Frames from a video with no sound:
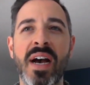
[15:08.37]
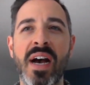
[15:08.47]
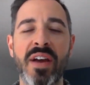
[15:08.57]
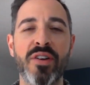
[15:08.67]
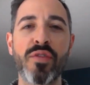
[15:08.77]

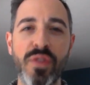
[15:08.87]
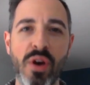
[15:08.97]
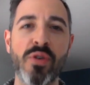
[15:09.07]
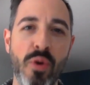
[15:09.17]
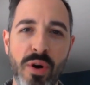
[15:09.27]
I don't know if you
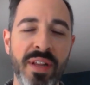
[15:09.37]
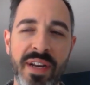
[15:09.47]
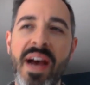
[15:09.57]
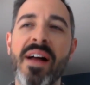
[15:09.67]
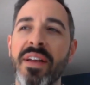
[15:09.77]
know
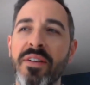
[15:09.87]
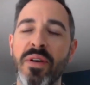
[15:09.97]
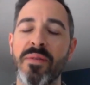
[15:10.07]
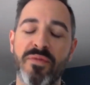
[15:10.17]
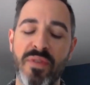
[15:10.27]
Cortland Allen
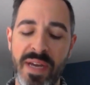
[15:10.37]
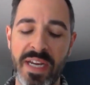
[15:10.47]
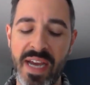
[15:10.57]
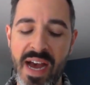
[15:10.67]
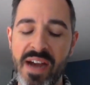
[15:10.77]
from
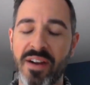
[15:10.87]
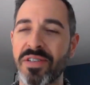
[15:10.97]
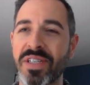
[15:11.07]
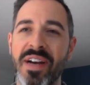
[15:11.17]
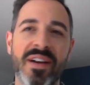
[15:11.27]

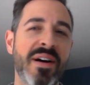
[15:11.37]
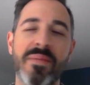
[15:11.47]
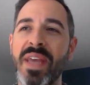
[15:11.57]
indiehackers.com,